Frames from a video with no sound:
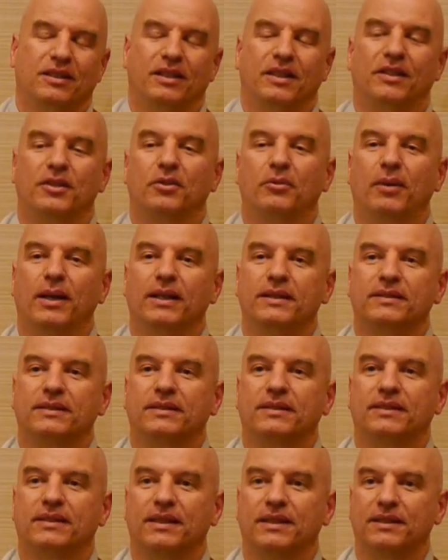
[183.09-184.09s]
In the
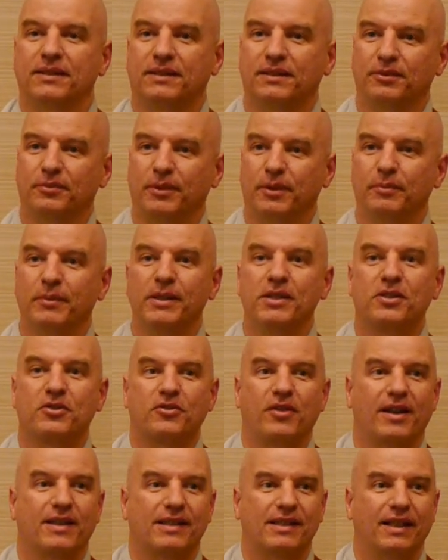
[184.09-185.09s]
West, since we
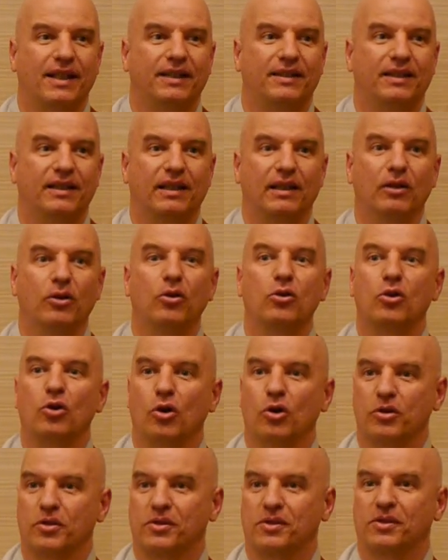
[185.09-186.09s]
mistranslated
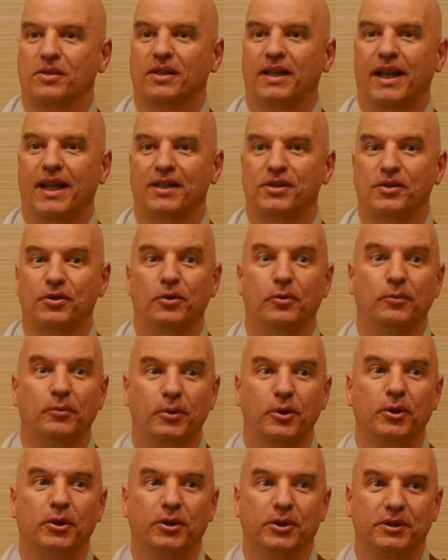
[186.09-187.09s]
logos as the
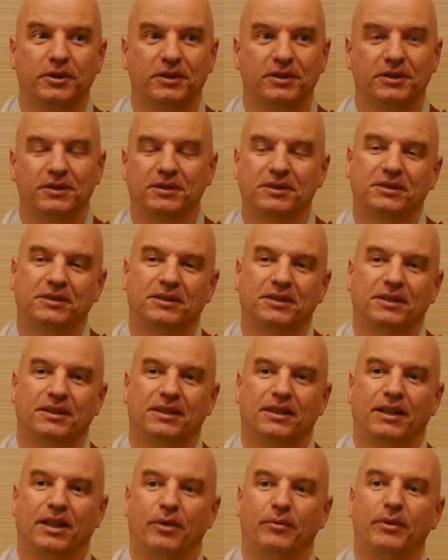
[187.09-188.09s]
word,
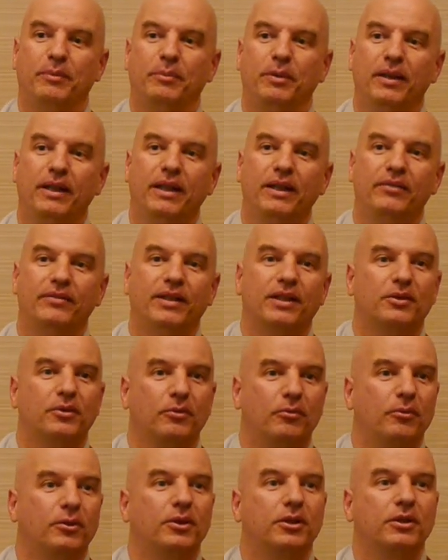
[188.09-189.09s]
we believe that the
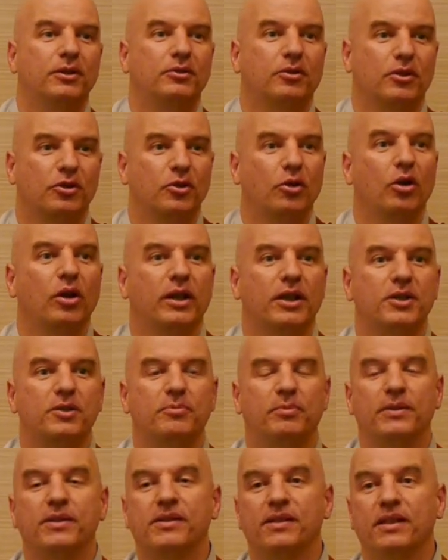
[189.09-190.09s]
word or knowledge
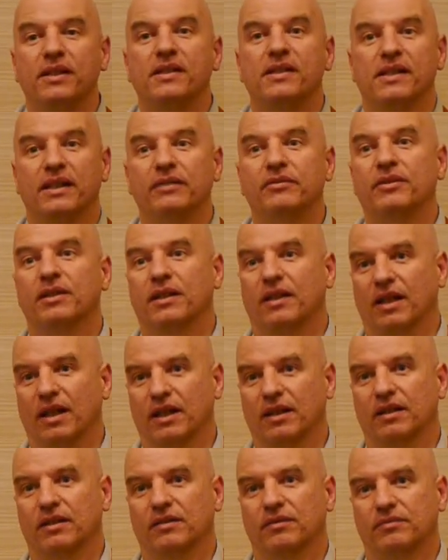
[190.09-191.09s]
precedes
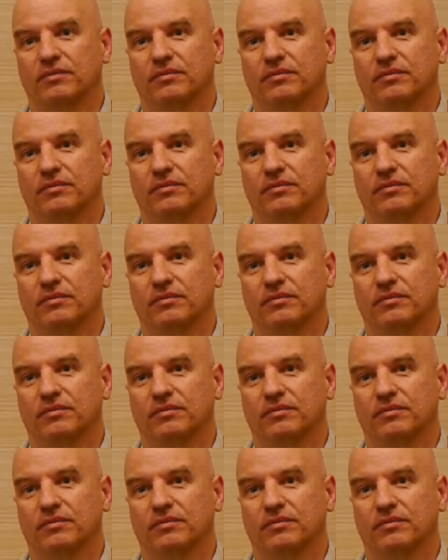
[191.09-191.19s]
everything.